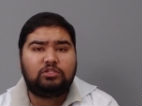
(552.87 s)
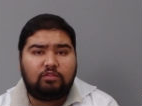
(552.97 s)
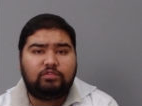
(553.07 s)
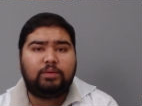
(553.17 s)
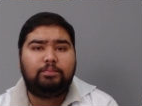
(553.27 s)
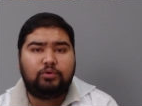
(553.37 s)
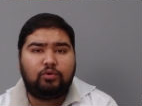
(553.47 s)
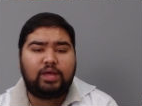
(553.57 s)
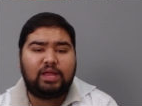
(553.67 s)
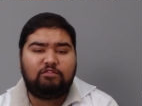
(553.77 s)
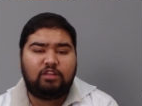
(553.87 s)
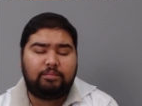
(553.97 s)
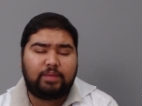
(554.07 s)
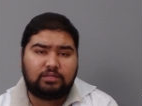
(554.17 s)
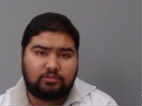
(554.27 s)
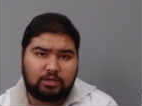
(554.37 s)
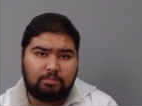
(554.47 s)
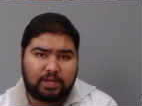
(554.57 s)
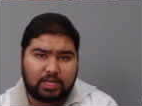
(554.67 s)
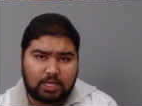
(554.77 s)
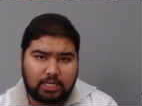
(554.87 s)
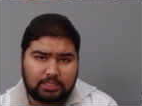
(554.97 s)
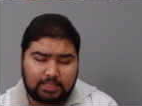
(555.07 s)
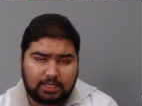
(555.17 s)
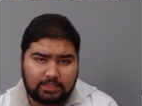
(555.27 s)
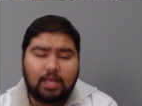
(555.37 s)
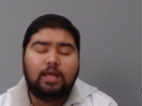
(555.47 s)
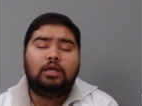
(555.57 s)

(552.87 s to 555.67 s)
of the pro-inflammatory precursors